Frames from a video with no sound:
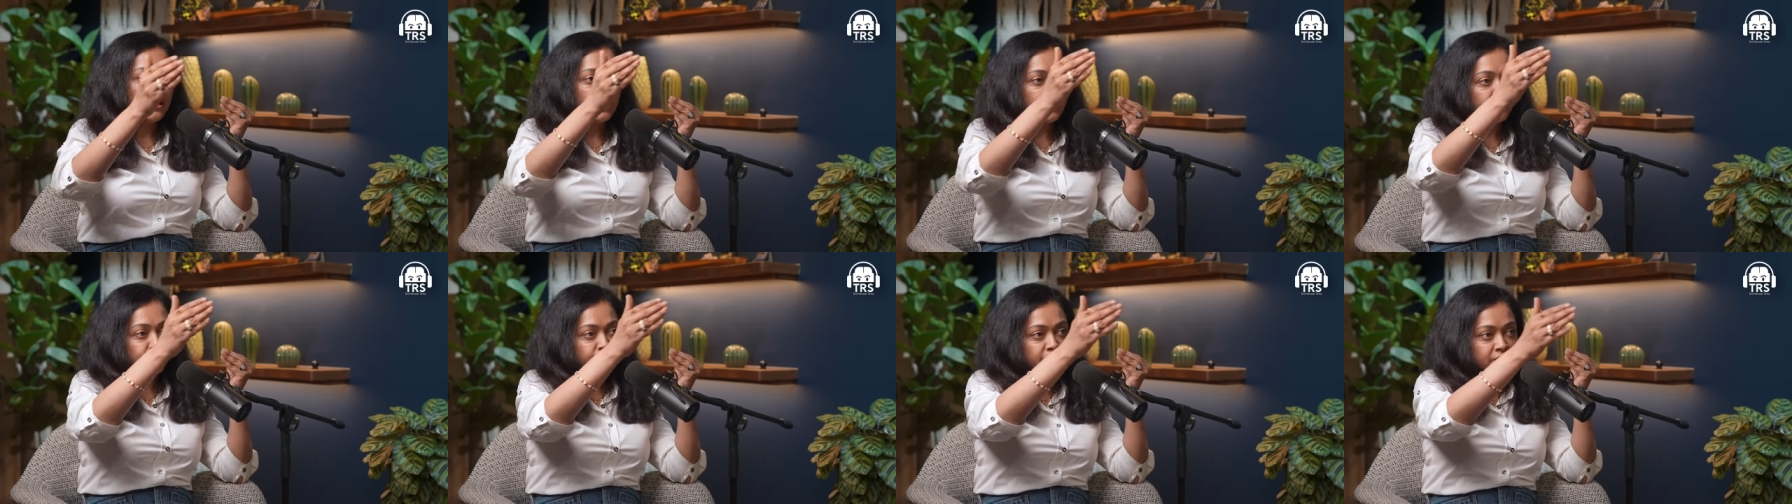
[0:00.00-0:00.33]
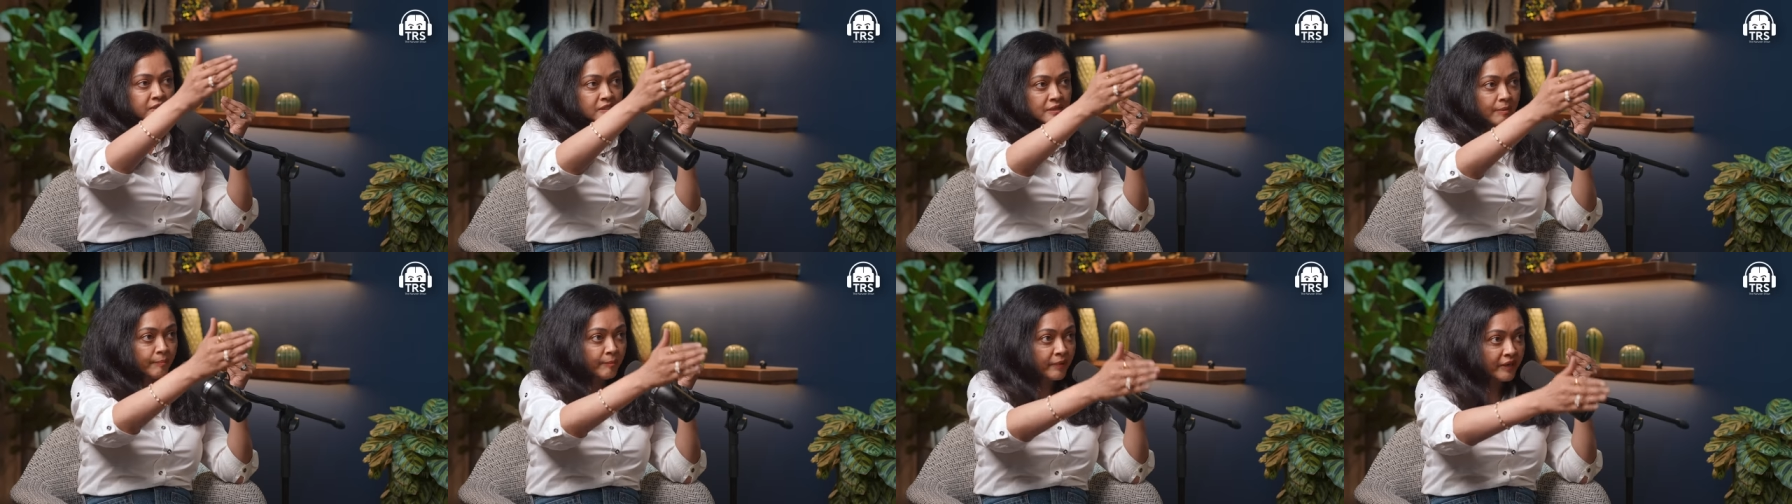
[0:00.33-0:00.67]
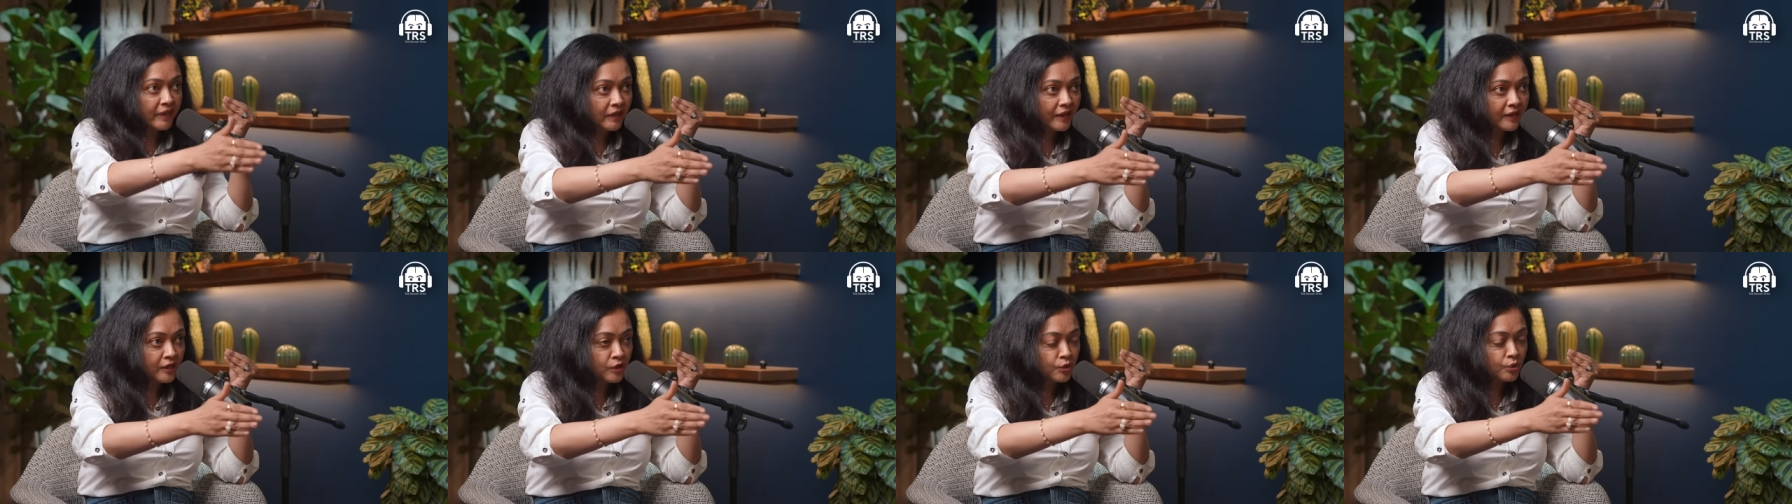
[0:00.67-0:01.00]
If it's
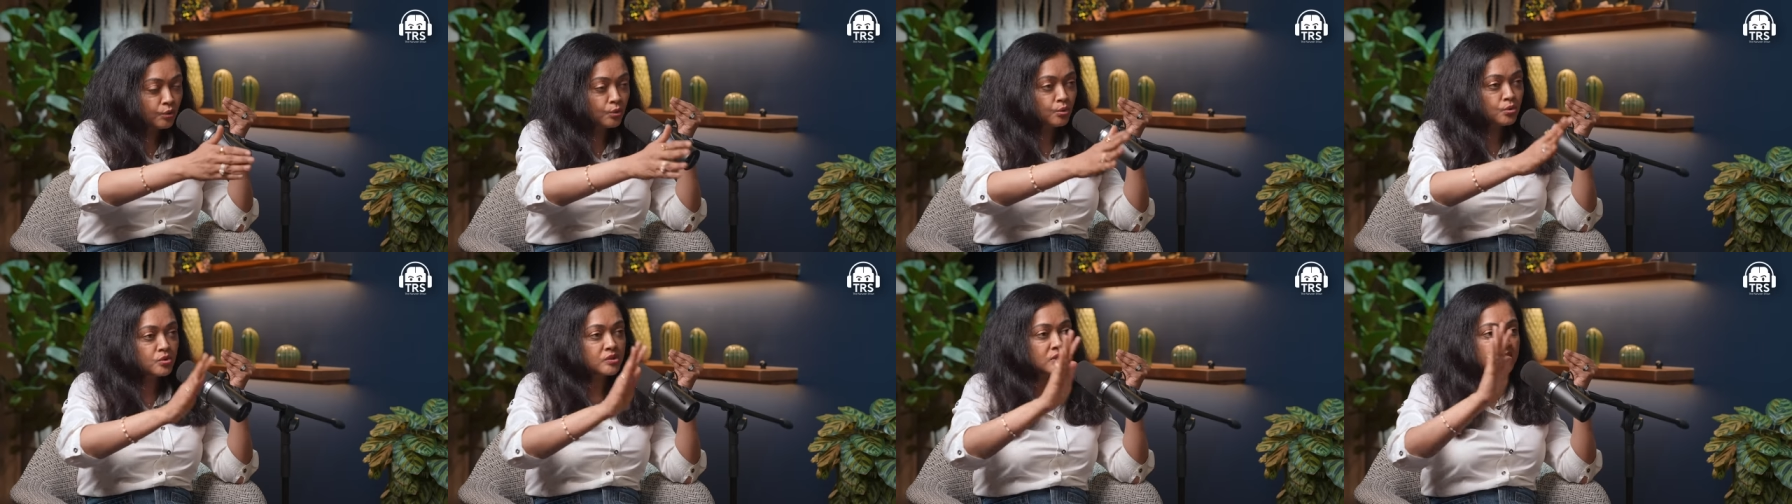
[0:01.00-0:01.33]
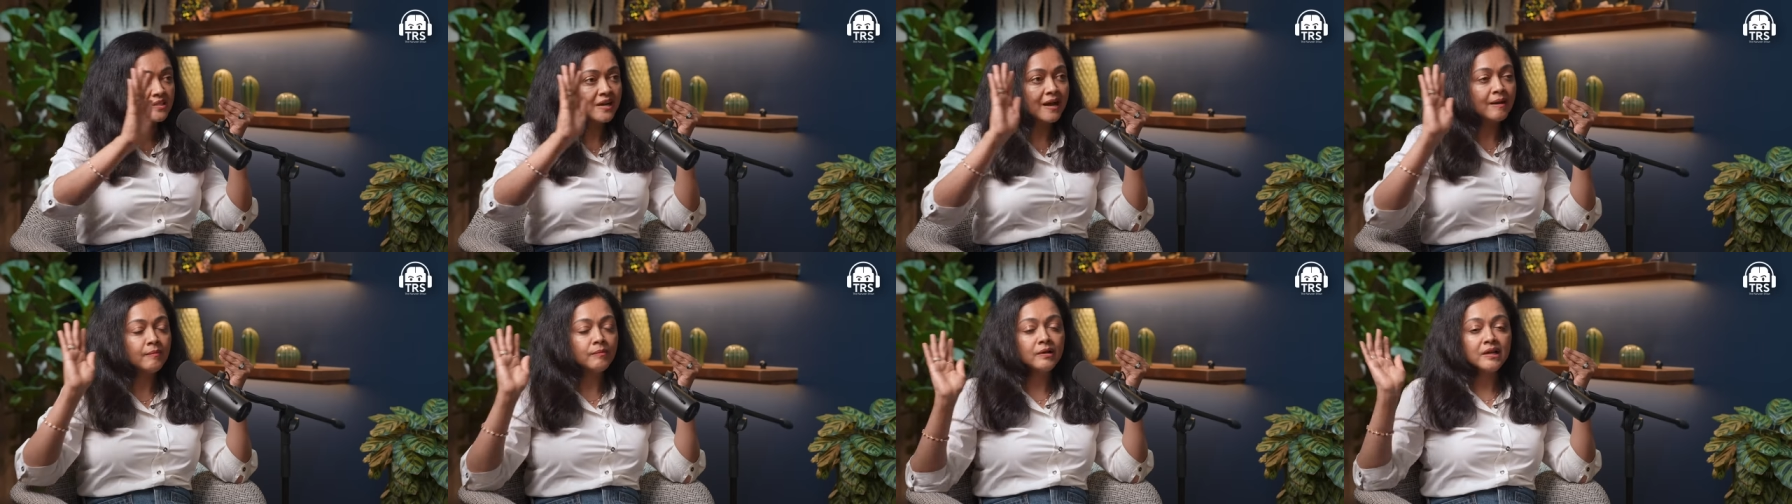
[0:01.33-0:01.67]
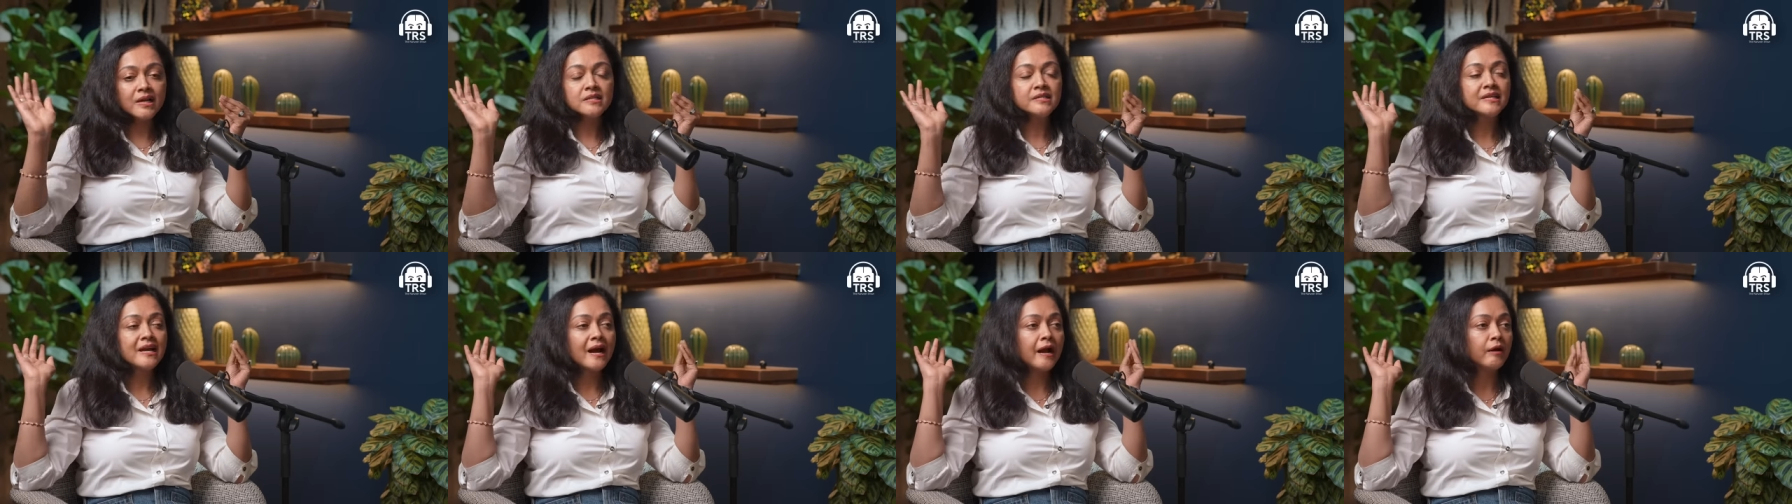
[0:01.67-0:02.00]
somebody like you who says, I am
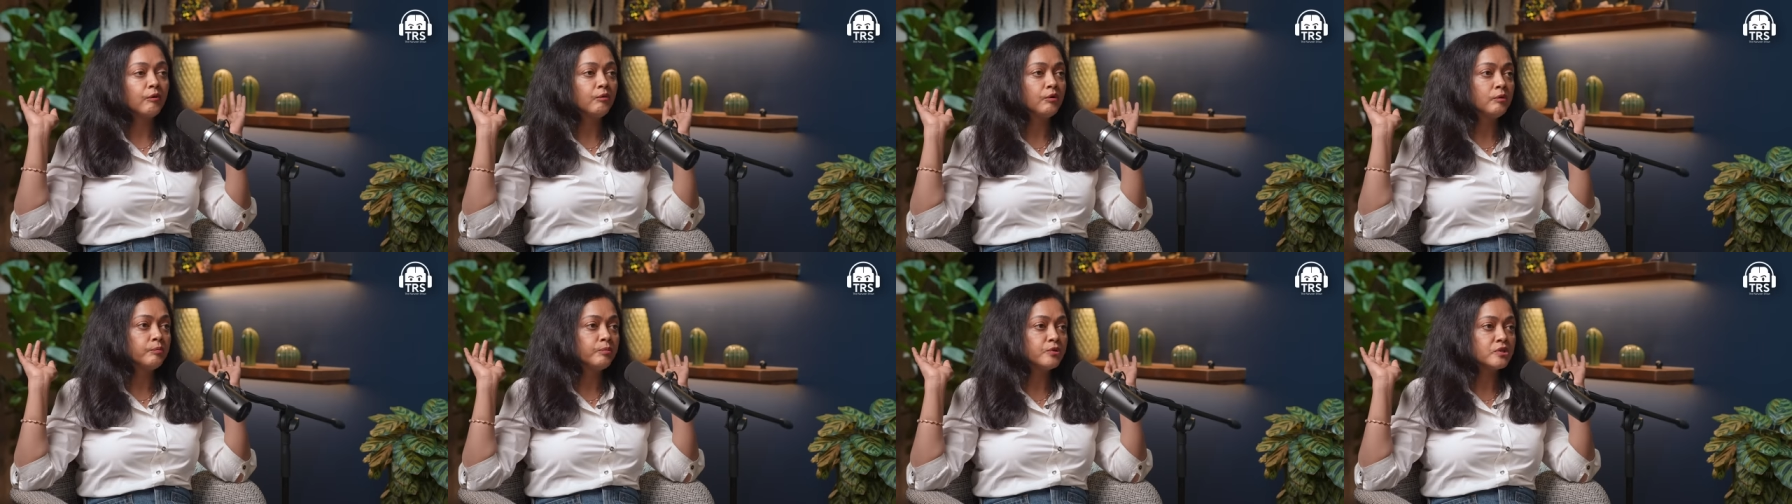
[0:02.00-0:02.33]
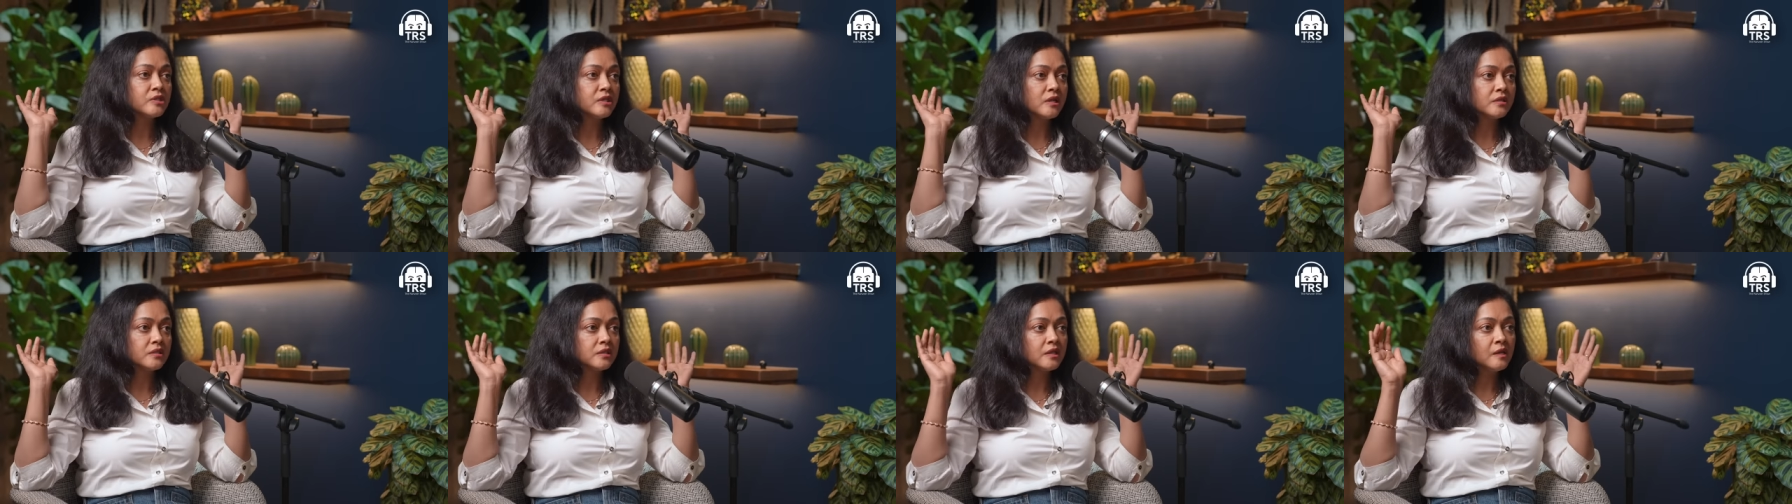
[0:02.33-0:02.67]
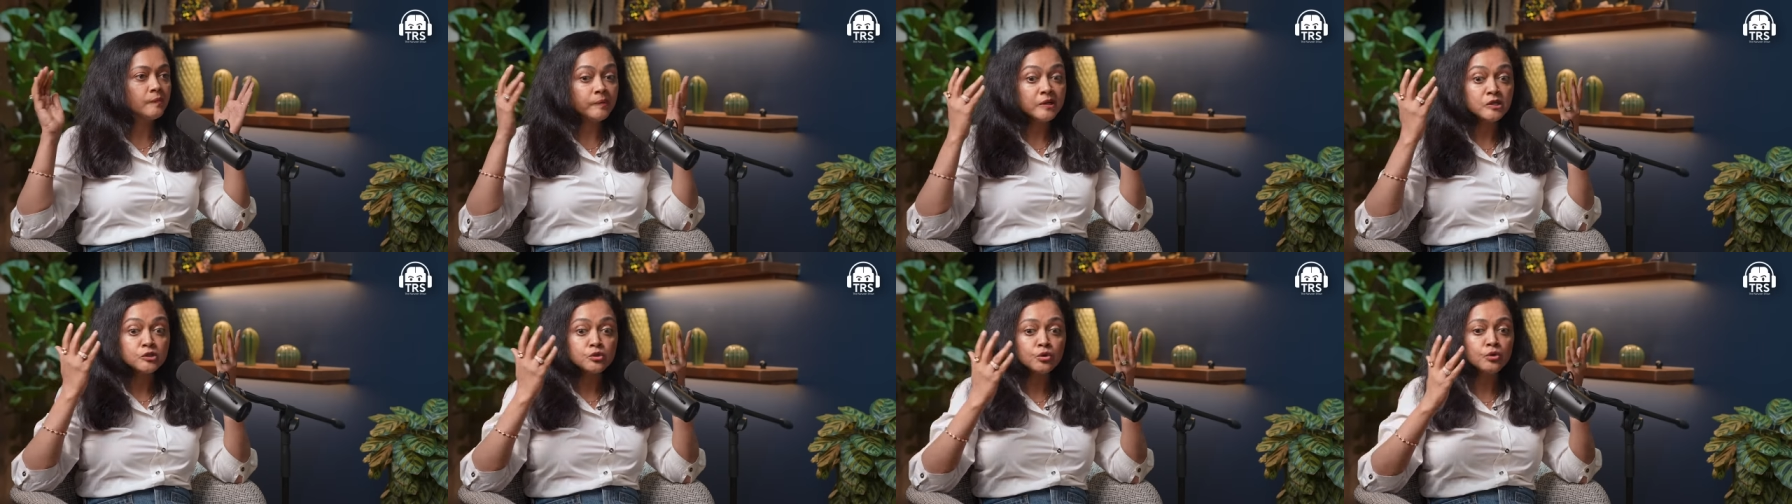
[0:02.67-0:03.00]
lazy, I don't want to put
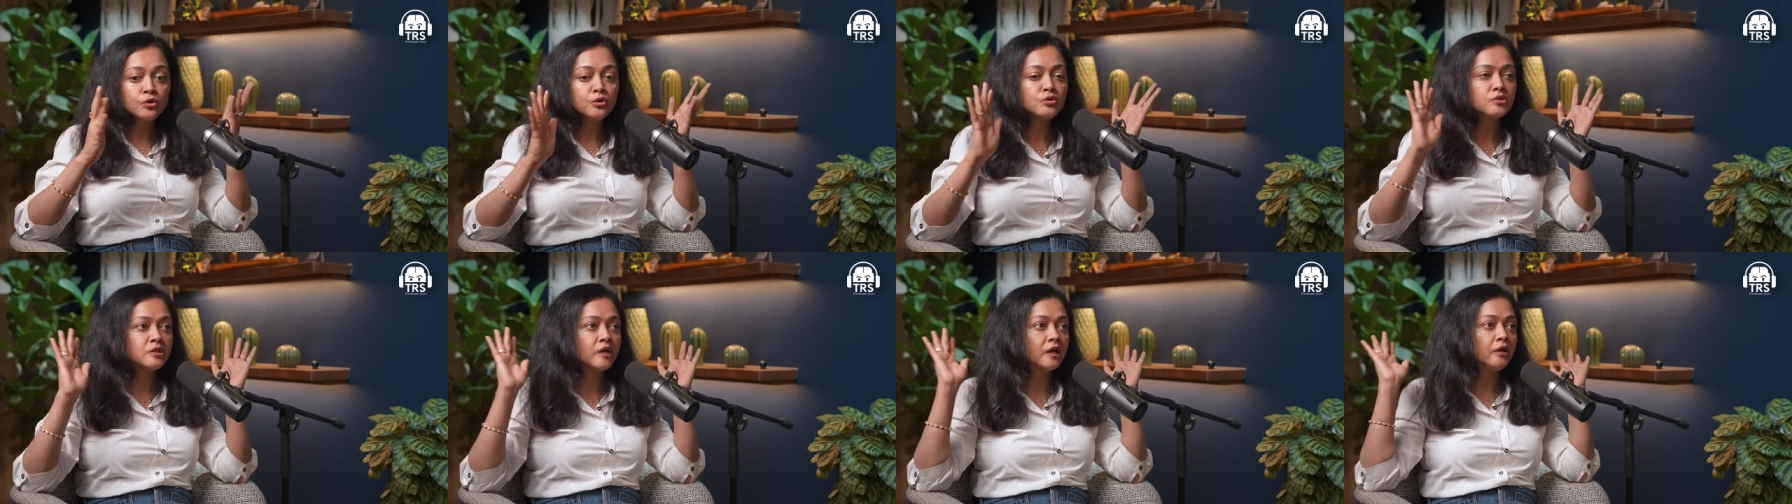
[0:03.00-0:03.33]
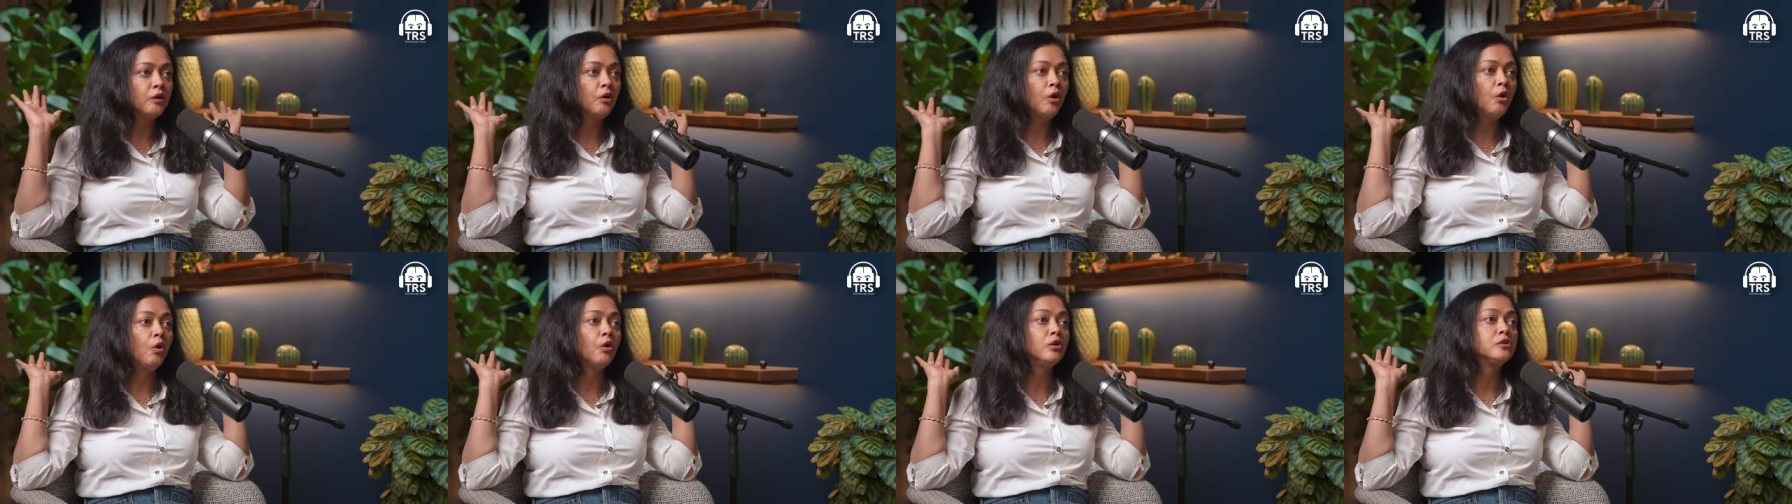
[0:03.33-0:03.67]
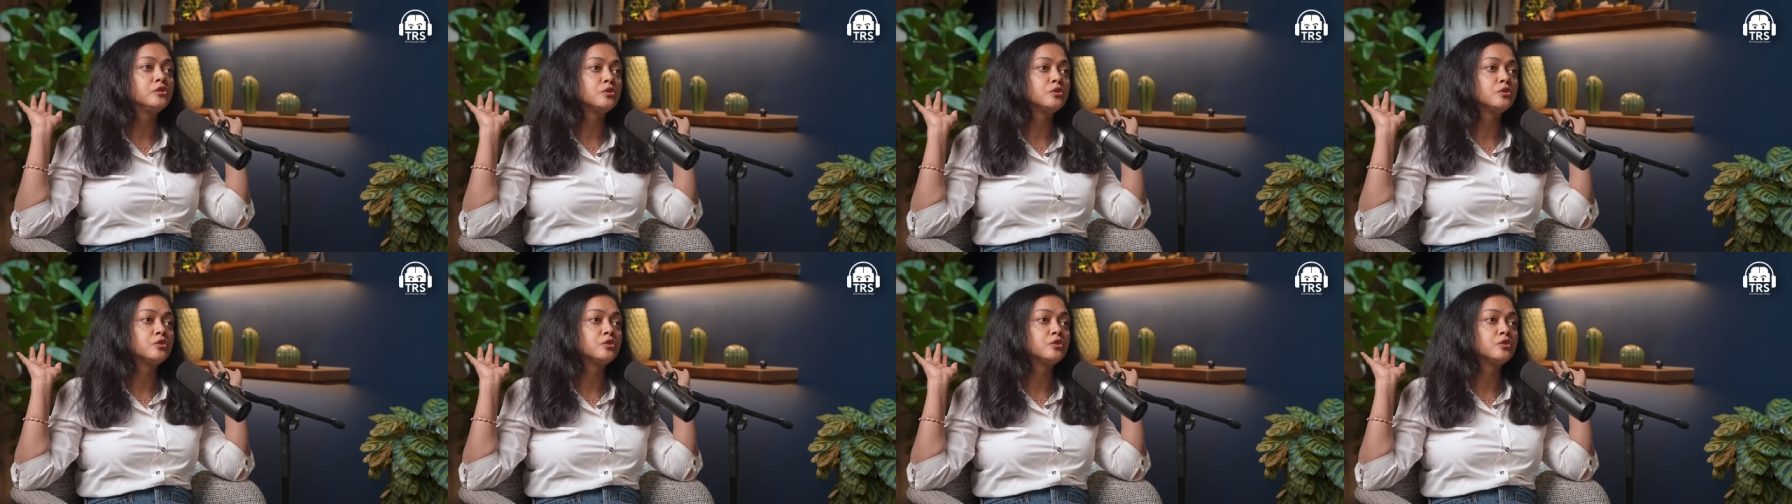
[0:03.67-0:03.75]
sunscreen, please don't use retinol